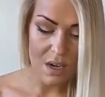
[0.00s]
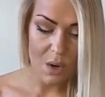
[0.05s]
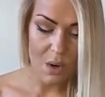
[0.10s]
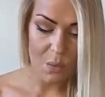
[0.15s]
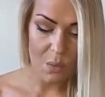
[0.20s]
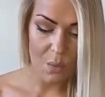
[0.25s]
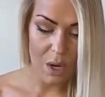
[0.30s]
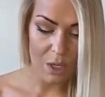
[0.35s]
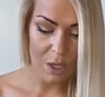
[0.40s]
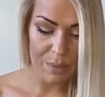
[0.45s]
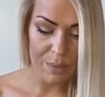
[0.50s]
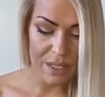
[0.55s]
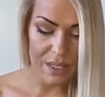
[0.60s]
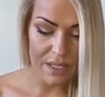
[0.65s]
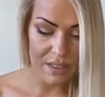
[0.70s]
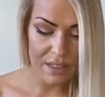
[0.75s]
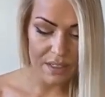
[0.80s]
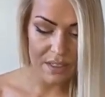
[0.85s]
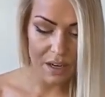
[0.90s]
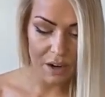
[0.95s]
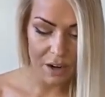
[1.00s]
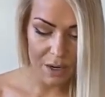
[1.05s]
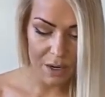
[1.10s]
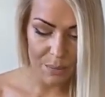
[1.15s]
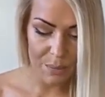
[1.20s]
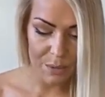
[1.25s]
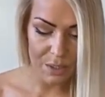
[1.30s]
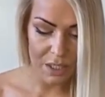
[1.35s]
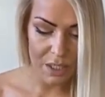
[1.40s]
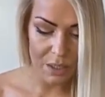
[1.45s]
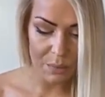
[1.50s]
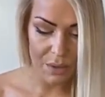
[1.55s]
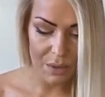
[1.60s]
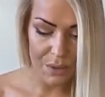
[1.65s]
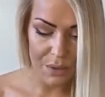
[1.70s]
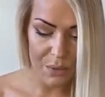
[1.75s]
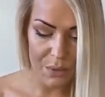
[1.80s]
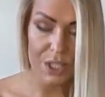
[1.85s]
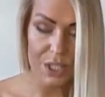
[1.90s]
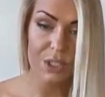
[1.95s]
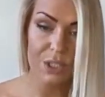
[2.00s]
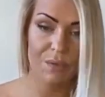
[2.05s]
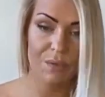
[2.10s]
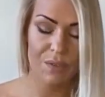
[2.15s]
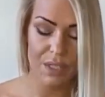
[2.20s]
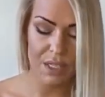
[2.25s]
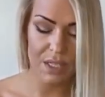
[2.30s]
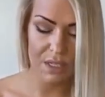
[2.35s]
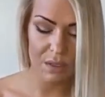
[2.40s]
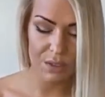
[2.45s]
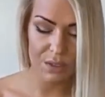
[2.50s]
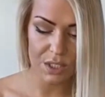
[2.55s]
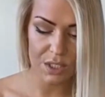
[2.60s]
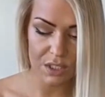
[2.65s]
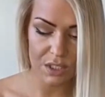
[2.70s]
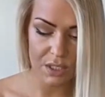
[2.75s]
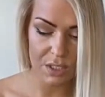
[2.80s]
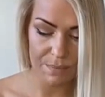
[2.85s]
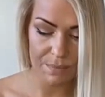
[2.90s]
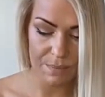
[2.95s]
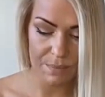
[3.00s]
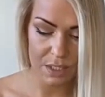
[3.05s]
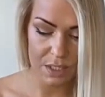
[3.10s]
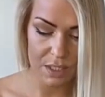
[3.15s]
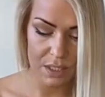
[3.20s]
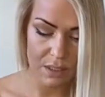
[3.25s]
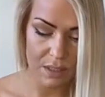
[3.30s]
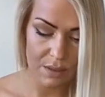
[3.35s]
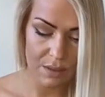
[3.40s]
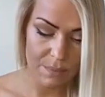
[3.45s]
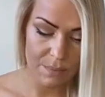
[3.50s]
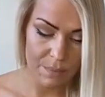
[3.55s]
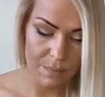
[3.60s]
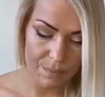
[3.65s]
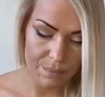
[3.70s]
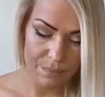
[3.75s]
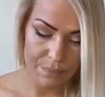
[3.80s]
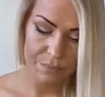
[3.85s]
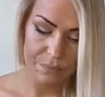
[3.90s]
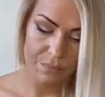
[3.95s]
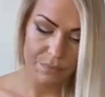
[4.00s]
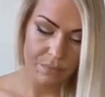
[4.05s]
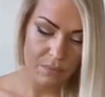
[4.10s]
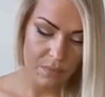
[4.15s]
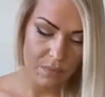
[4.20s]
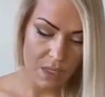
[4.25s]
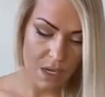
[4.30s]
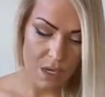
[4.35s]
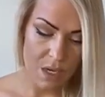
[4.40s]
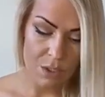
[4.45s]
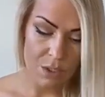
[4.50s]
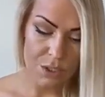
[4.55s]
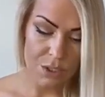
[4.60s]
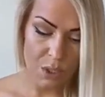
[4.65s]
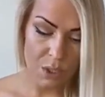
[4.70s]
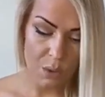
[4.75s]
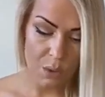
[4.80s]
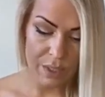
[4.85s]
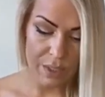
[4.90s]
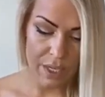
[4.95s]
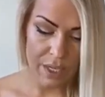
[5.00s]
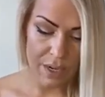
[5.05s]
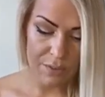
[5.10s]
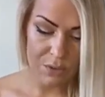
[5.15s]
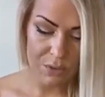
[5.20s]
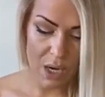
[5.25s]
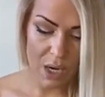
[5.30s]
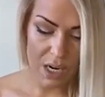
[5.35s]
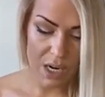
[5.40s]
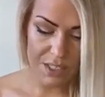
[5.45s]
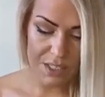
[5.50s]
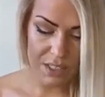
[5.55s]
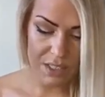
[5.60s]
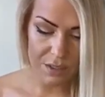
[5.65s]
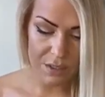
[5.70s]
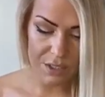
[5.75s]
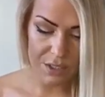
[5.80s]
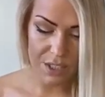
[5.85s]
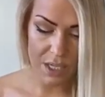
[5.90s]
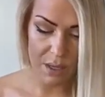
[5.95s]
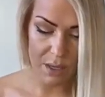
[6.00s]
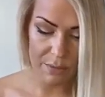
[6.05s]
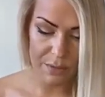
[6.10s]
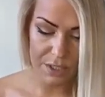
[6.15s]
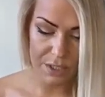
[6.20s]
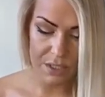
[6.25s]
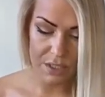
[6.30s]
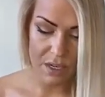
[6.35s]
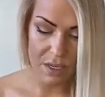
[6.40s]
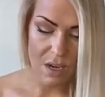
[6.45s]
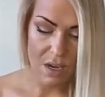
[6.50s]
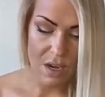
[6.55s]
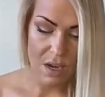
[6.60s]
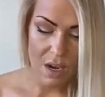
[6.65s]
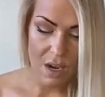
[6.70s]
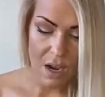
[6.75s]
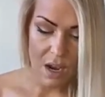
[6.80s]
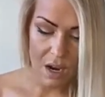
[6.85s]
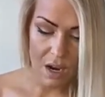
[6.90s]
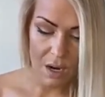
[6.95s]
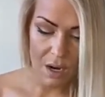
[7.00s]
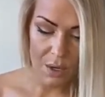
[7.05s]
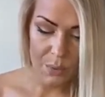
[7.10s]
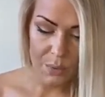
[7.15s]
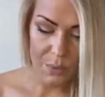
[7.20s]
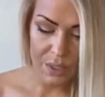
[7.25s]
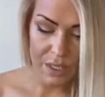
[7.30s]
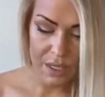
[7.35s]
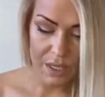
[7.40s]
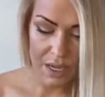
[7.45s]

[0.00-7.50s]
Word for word: while being in harmony with the rest of the ecosystems. So we have to ask ourselves, are we